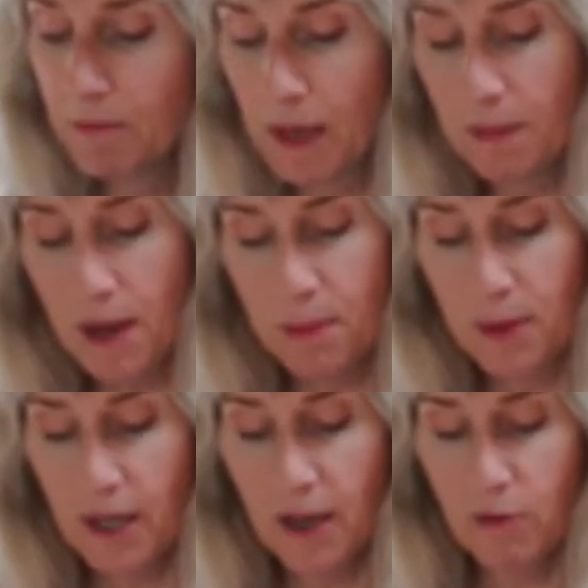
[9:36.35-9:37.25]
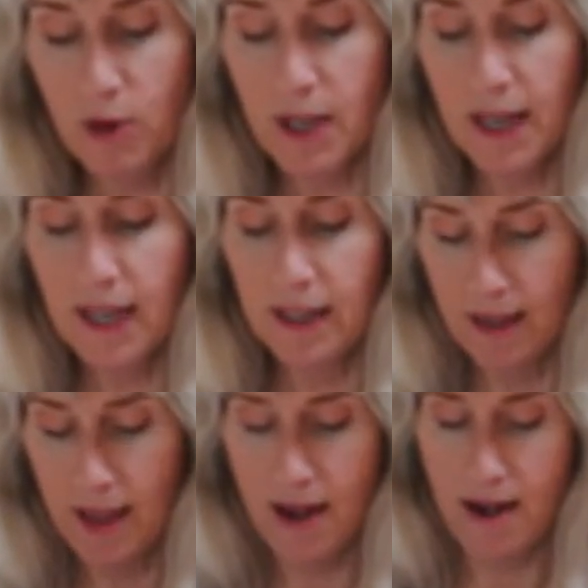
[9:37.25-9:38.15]
Maybe I'll put it right
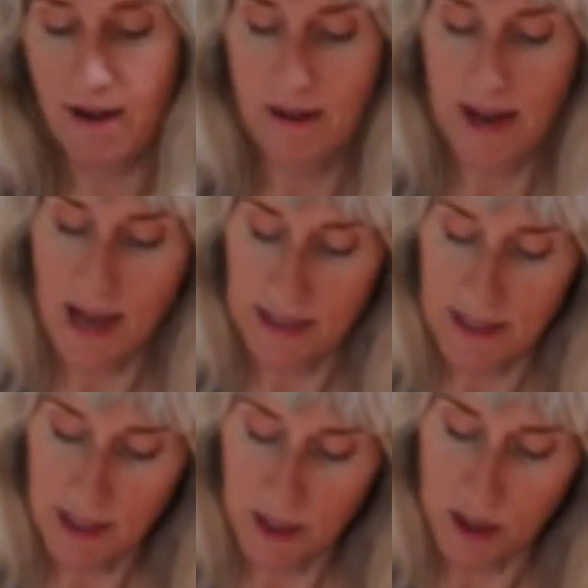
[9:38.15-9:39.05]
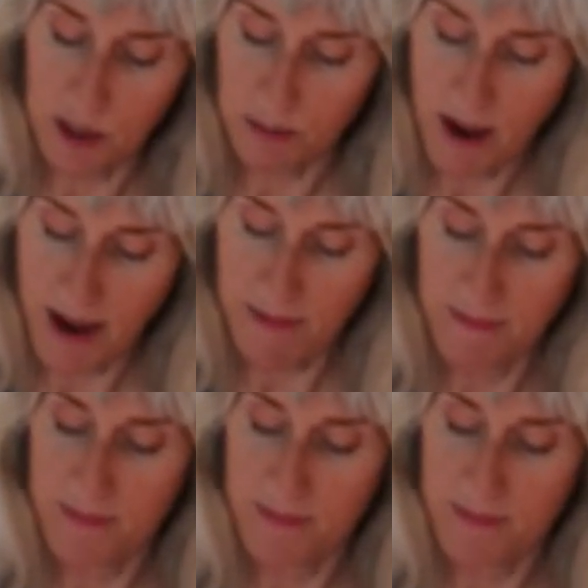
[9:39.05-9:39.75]
there. Yes, this is the spot.